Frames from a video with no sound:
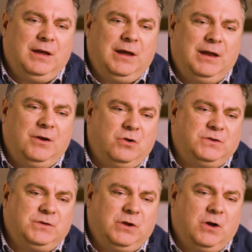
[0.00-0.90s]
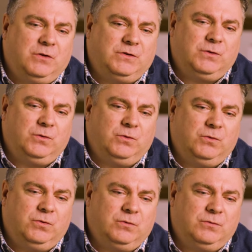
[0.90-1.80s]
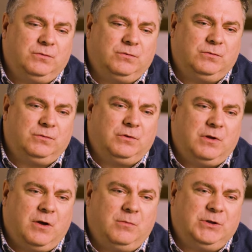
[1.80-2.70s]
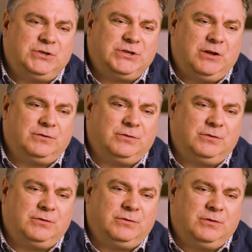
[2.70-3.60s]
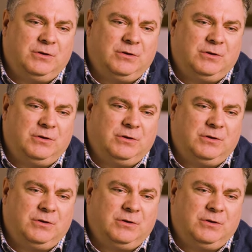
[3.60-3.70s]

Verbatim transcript: and not to go to the homeless shelter